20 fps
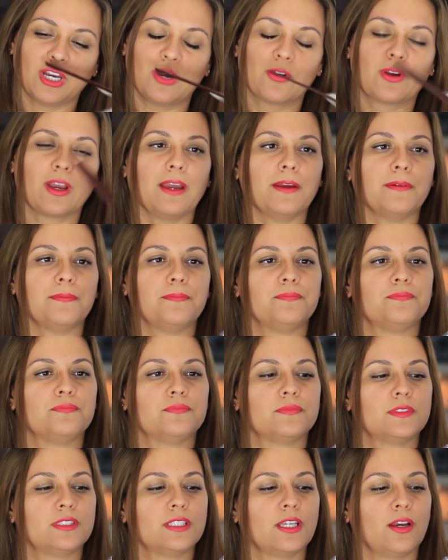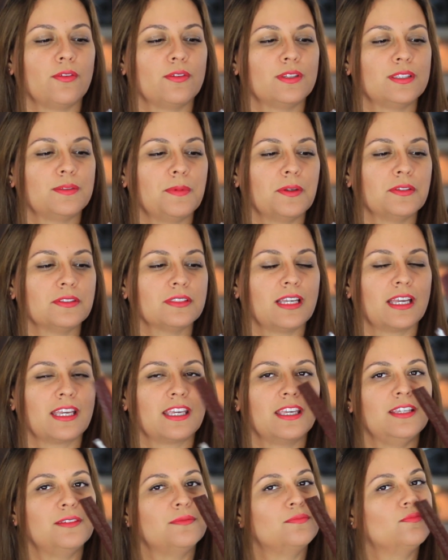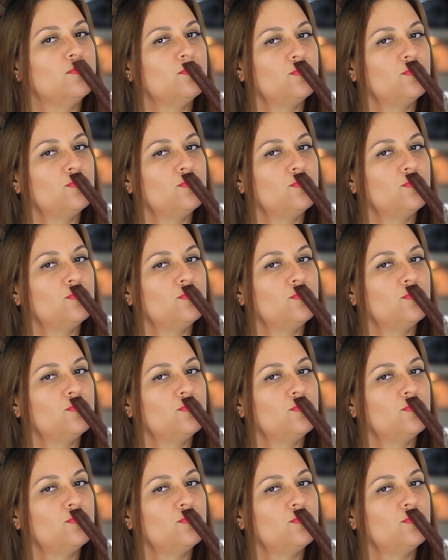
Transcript: Okay, so smells, I keep,